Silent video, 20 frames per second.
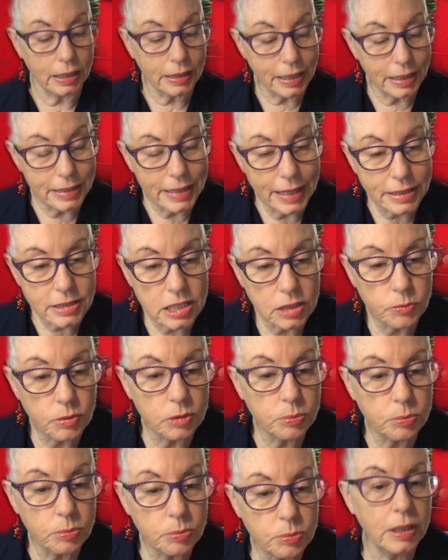connecting
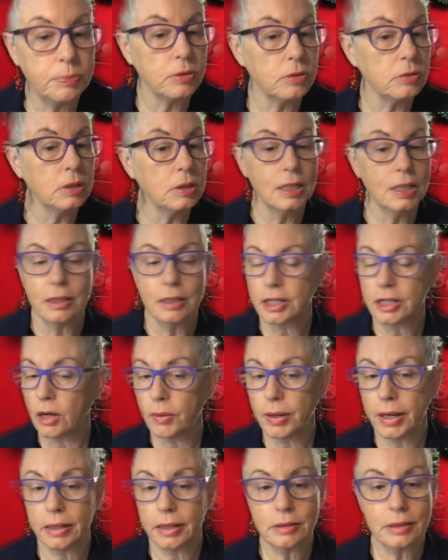with people,
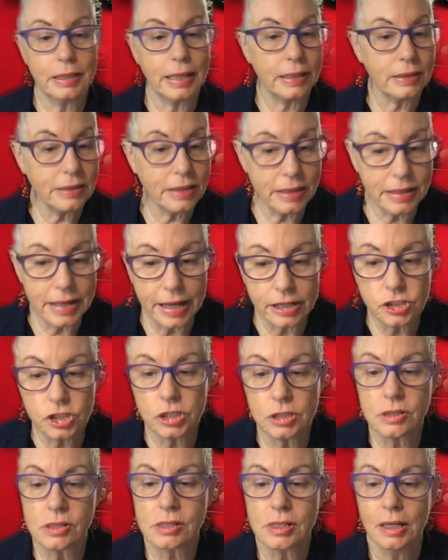go out and get
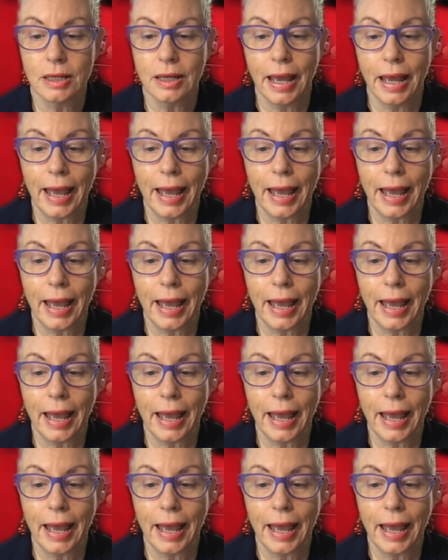connections.